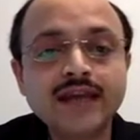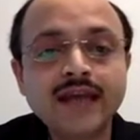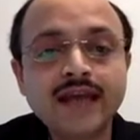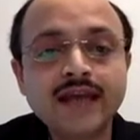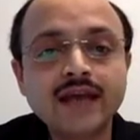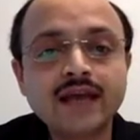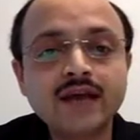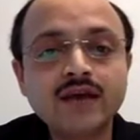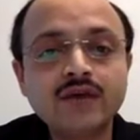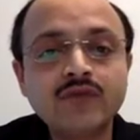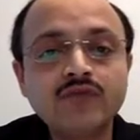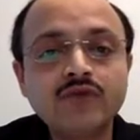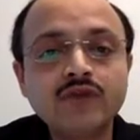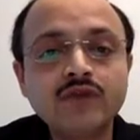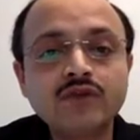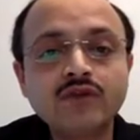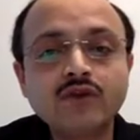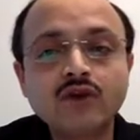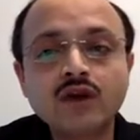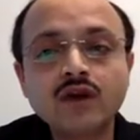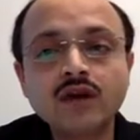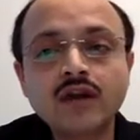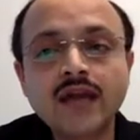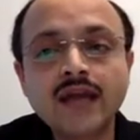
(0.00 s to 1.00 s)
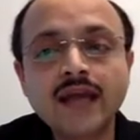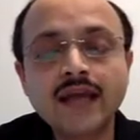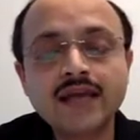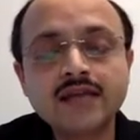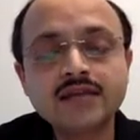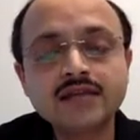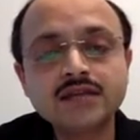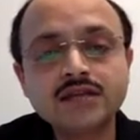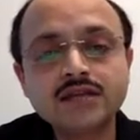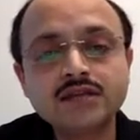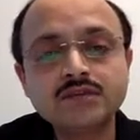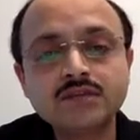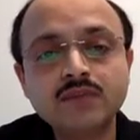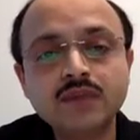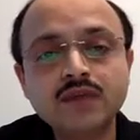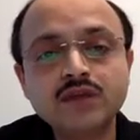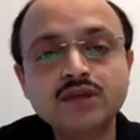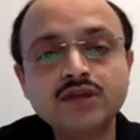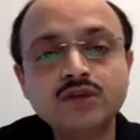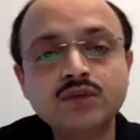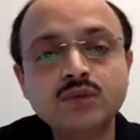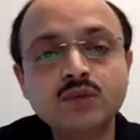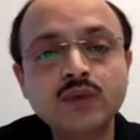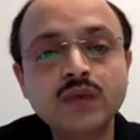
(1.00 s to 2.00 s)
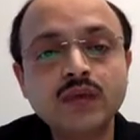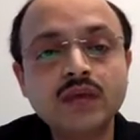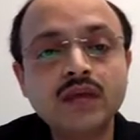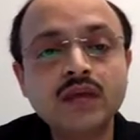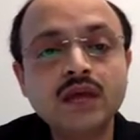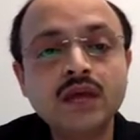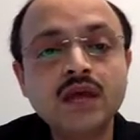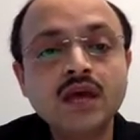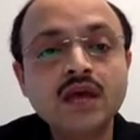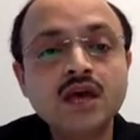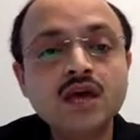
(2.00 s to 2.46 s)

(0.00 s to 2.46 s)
Like we thought, like as Chris mentioned, we